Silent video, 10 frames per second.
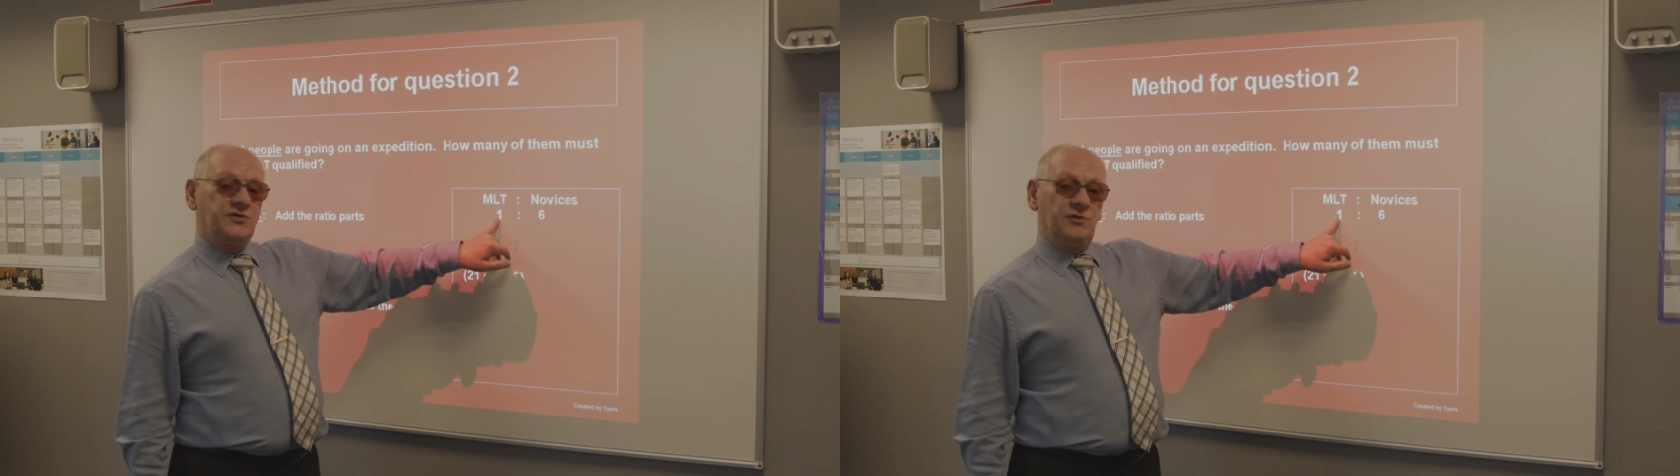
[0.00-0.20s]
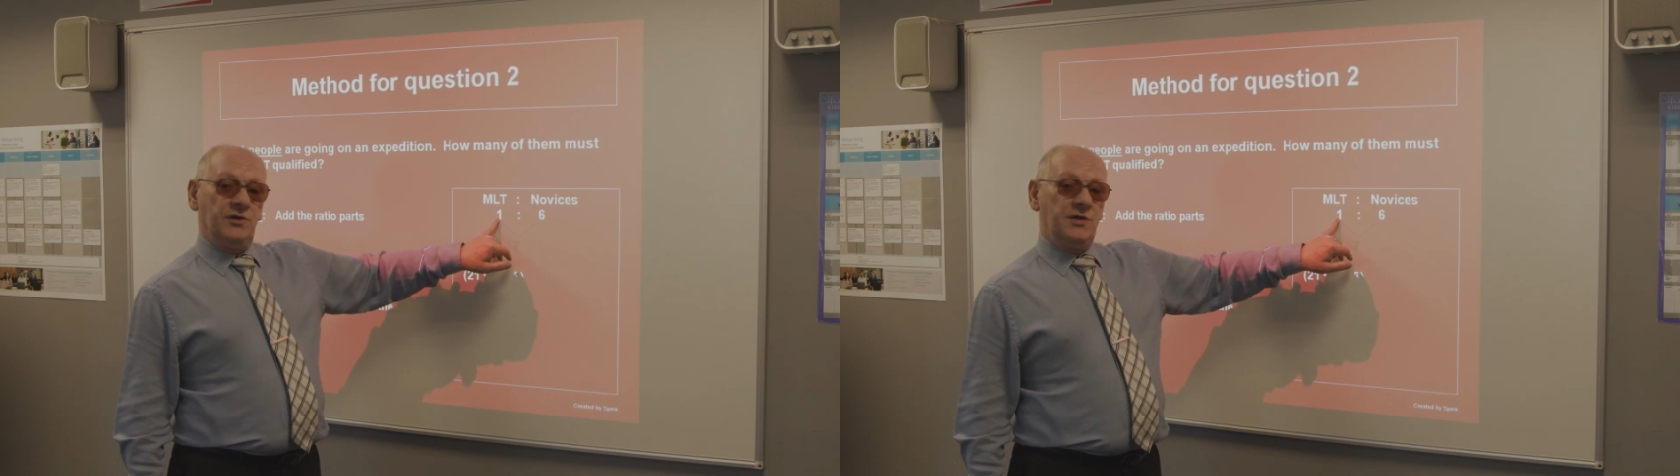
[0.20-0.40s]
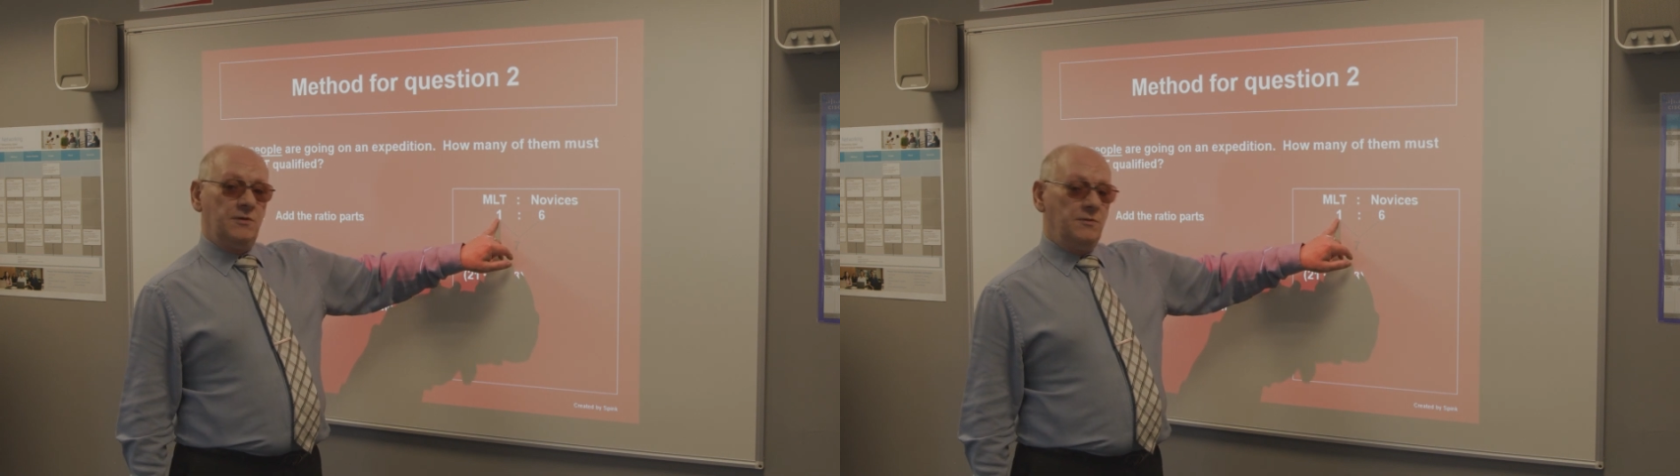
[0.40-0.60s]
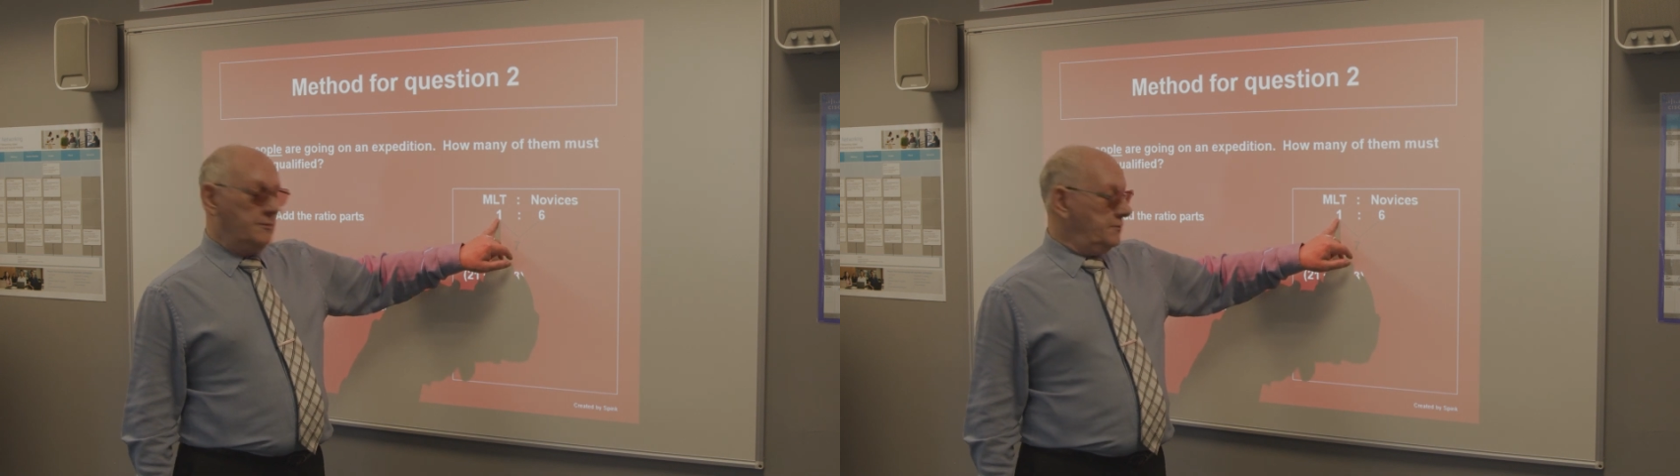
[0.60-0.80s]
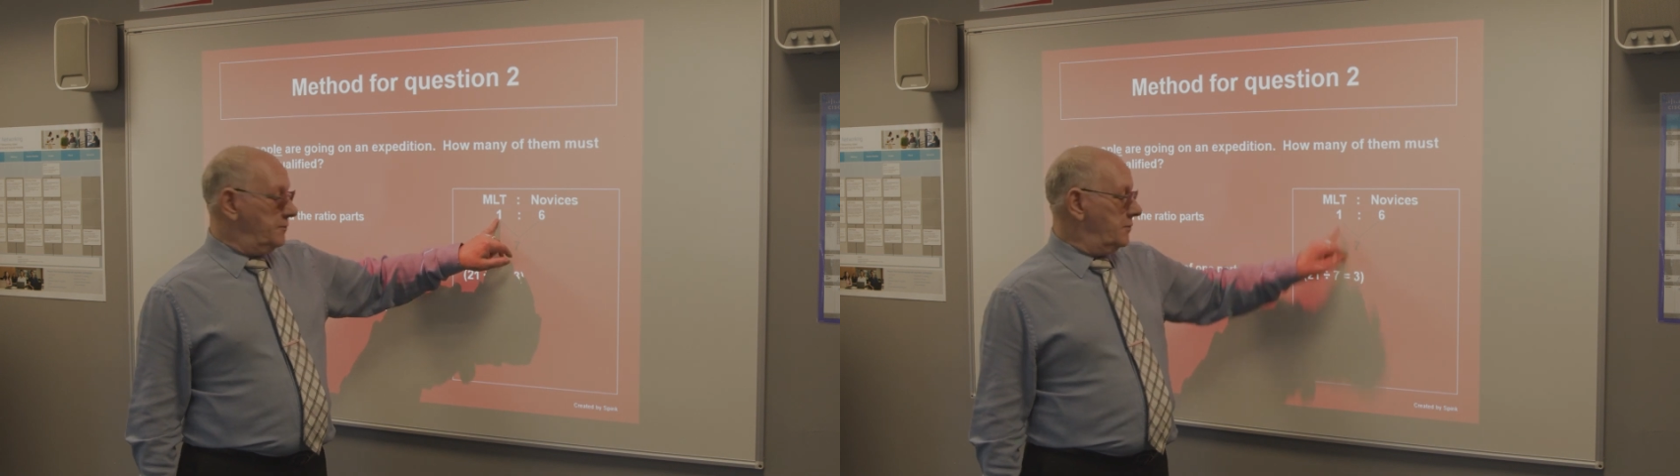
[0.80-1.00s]
3.
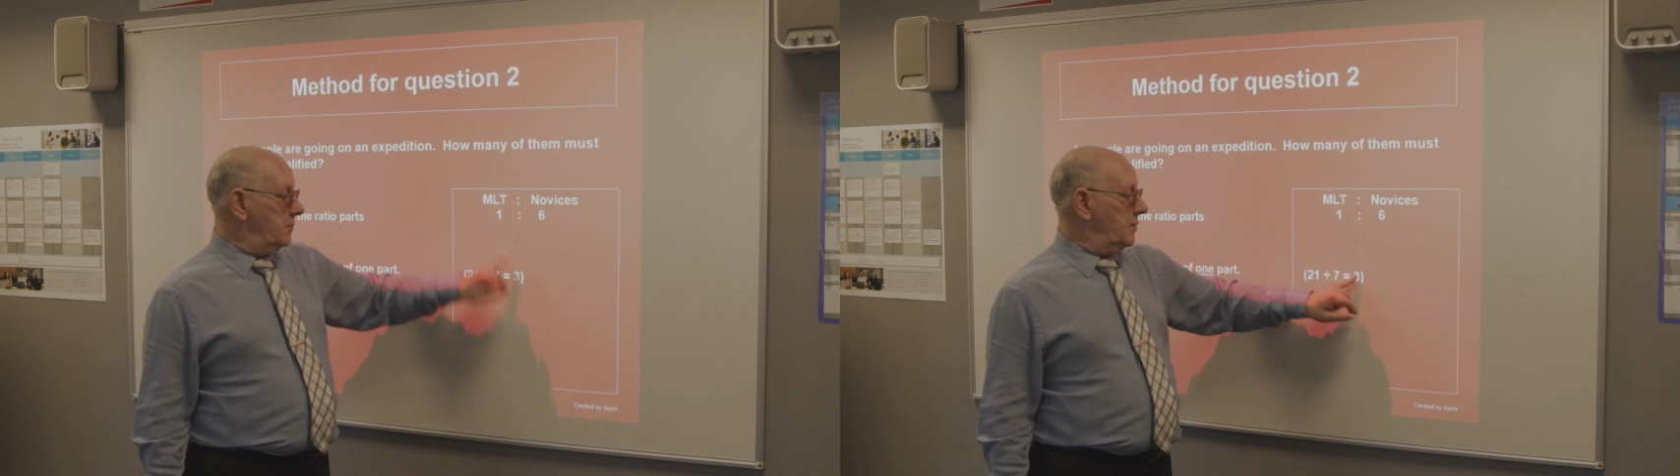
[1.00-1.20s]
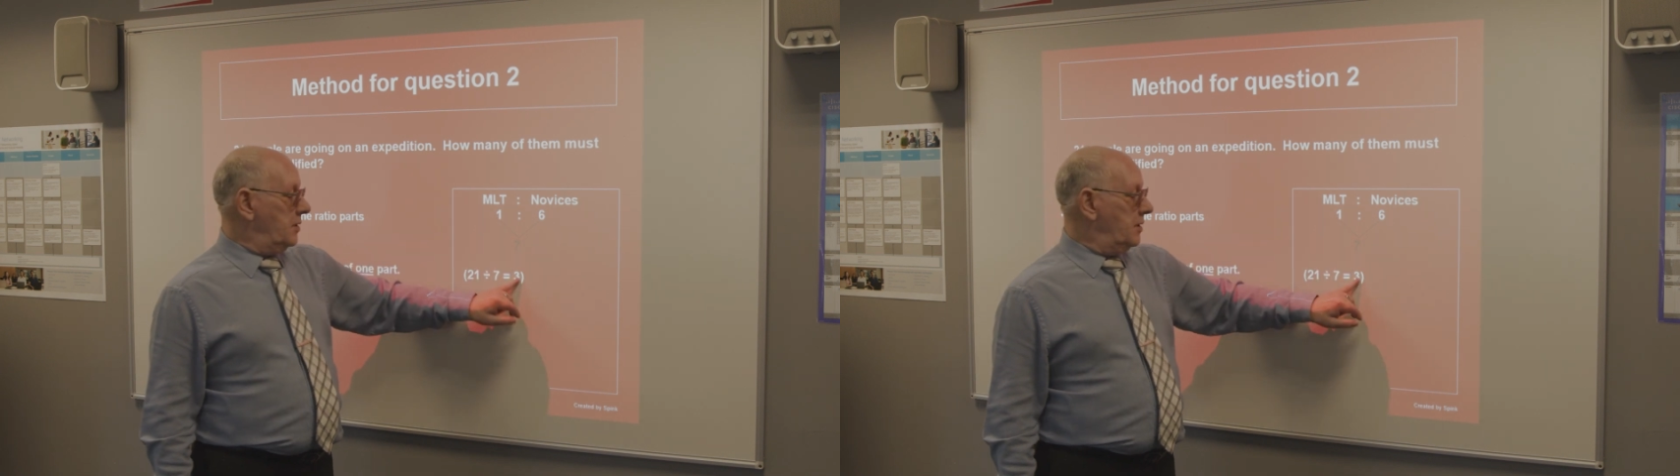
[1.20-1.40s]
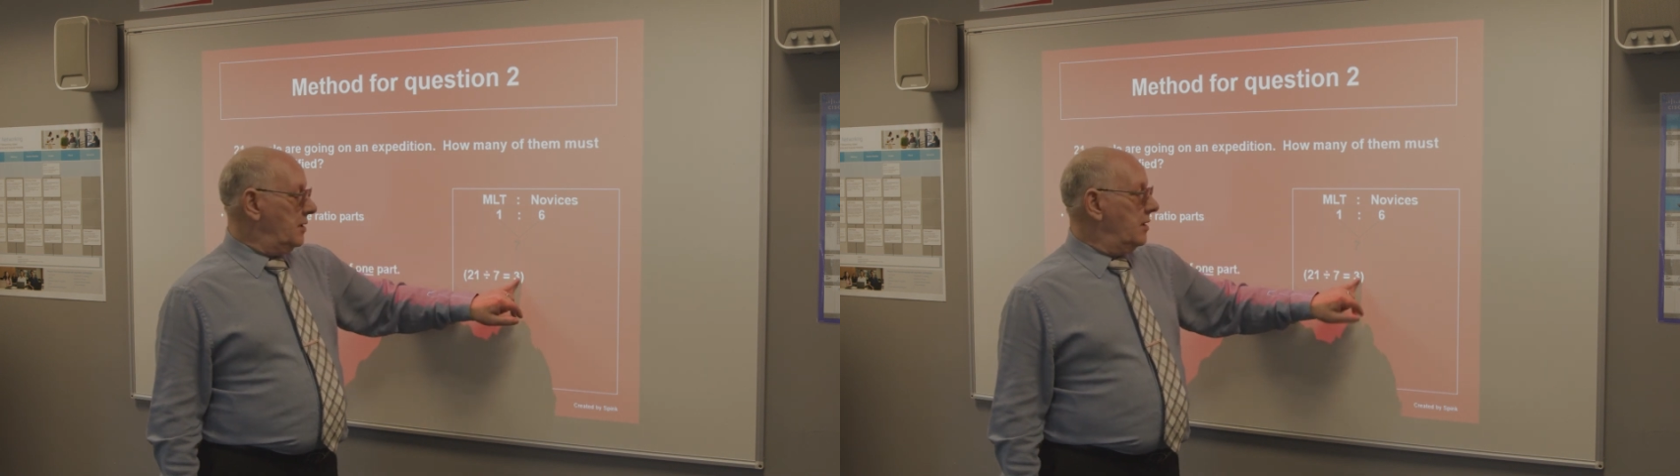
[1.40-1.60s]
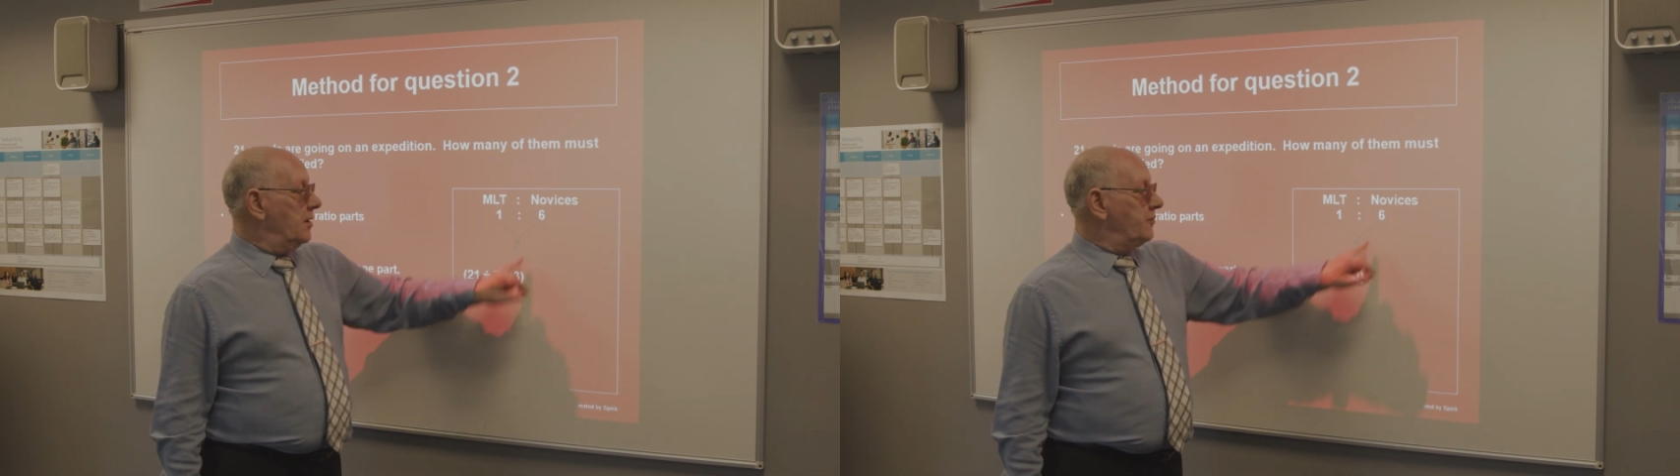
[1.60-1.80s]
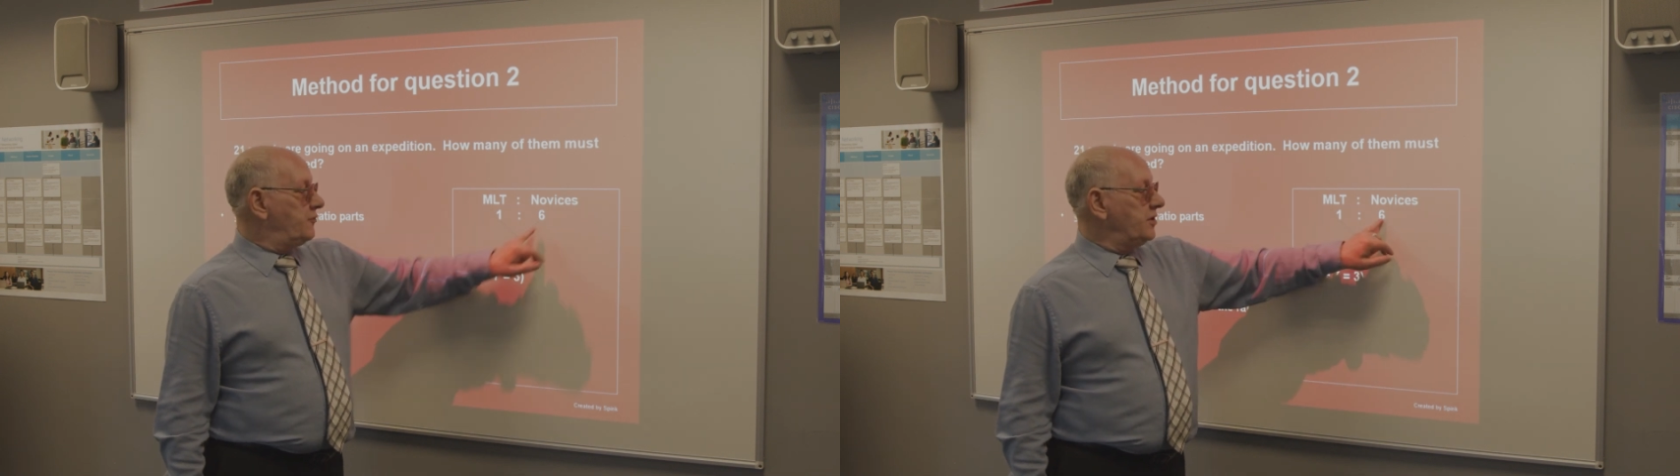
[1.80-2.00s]

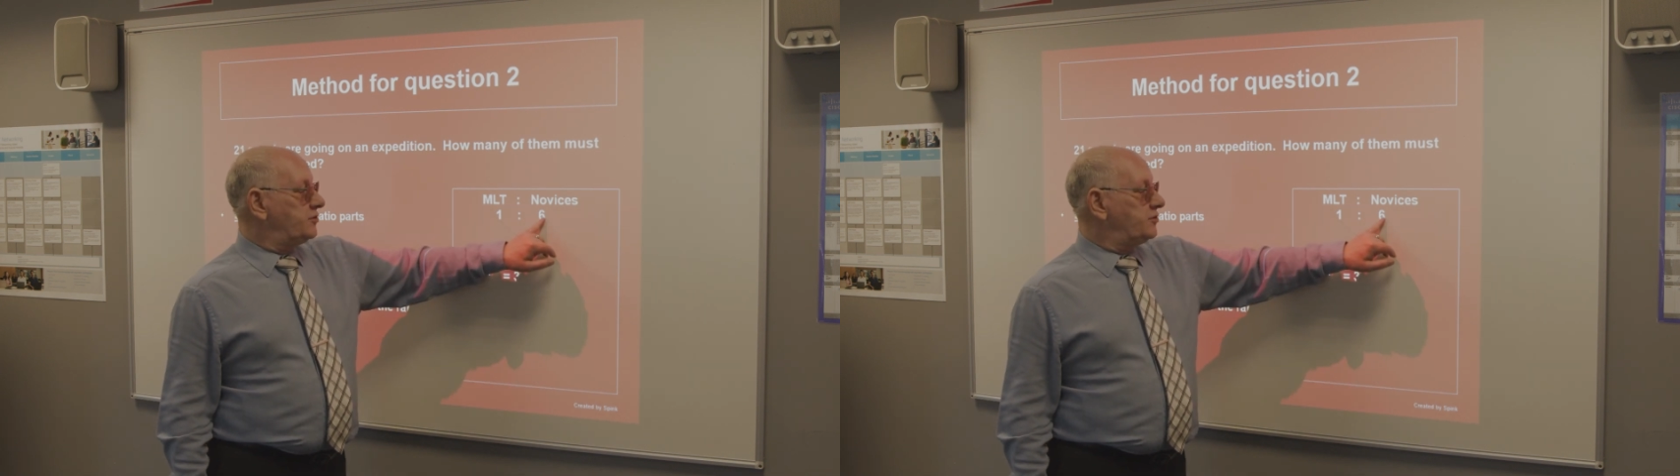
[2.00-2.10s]
3